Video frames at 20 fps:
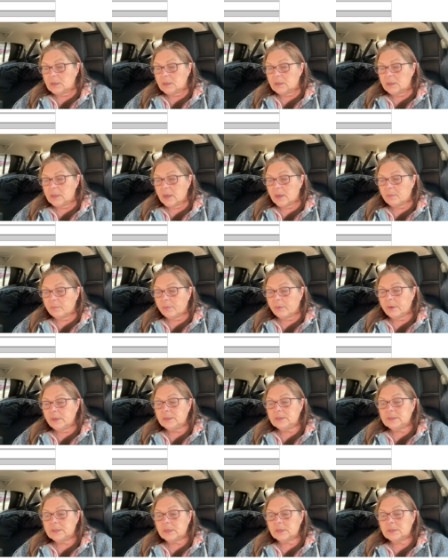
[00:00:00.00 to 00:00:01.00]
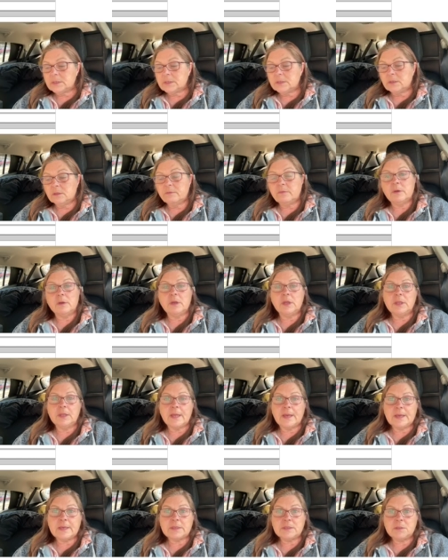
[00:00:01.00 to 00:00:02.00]
that brings us to the very
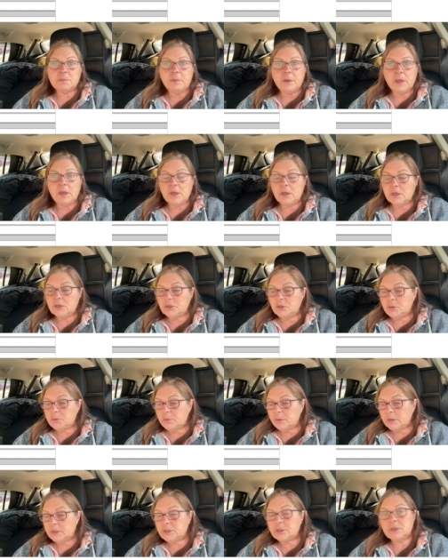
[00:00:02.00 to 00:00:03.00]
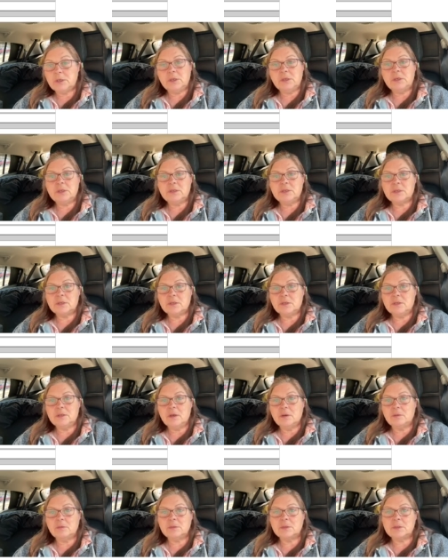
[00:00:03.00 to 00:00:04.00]
last page, which is
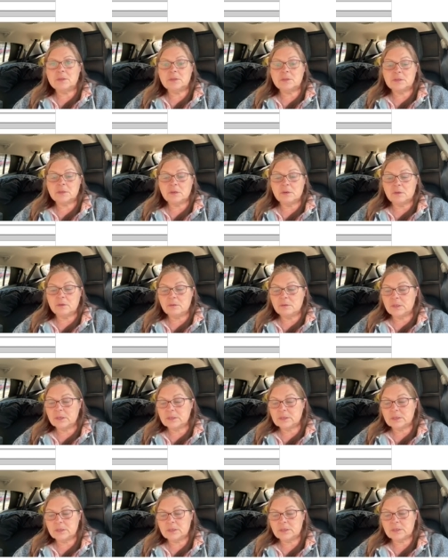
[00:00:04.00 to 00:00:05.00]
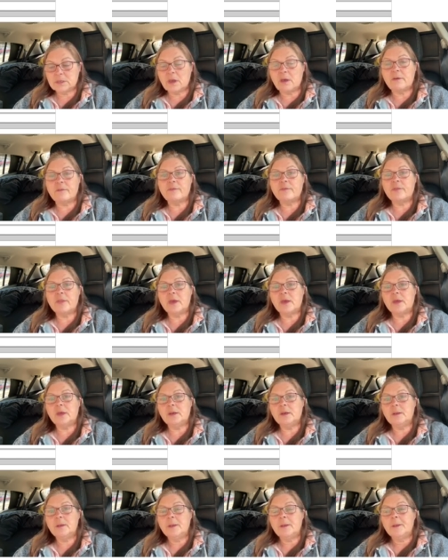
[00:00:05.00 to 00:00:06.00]
notes. So this is stuff that
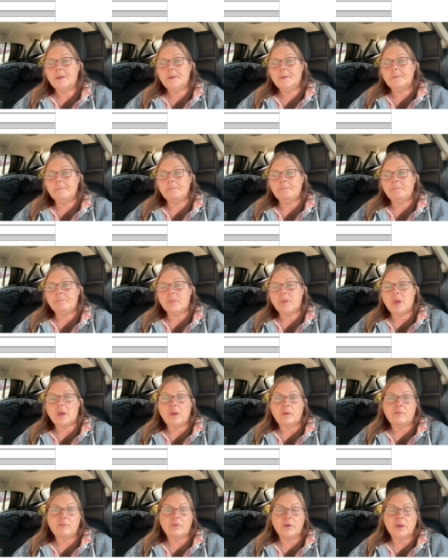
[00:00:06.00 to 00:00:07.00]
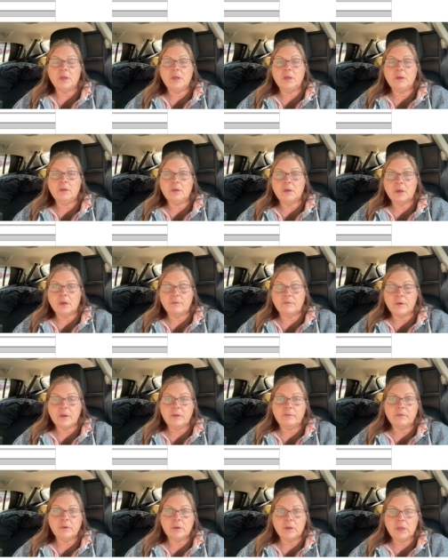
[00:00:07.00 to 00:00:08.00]
I'm finding, I
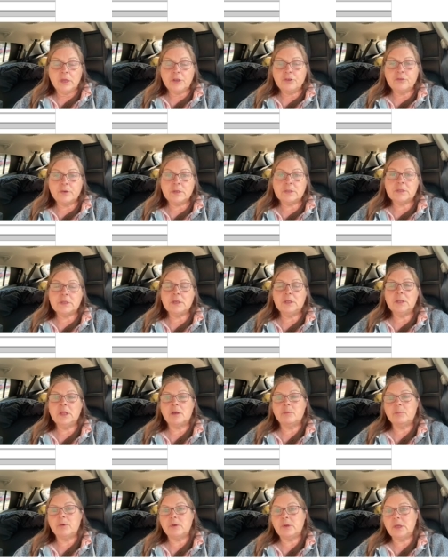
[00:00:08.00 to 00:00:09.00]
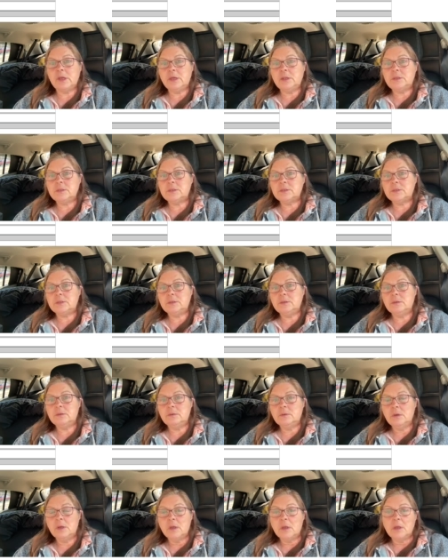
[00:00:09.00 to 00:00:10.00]
find very interesting that pertains
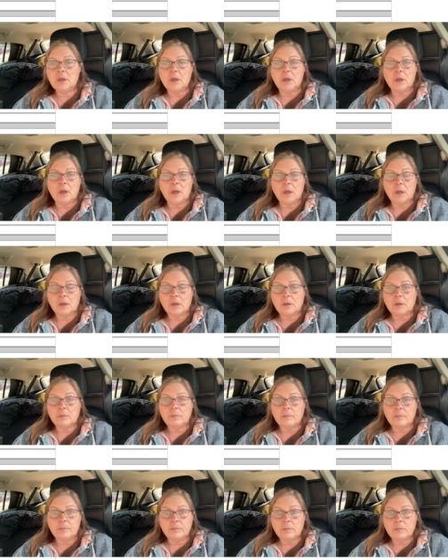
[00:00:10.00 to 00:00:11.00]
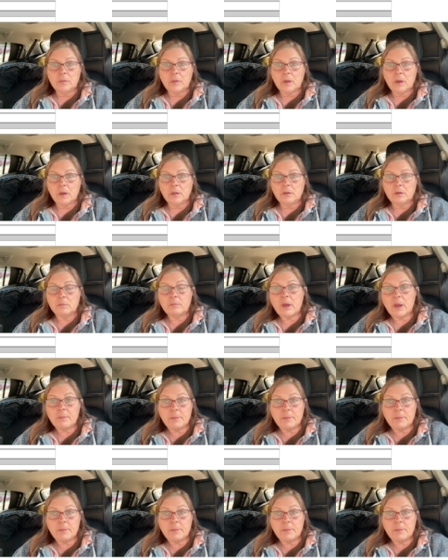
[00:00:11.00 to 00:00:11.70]
to um, either my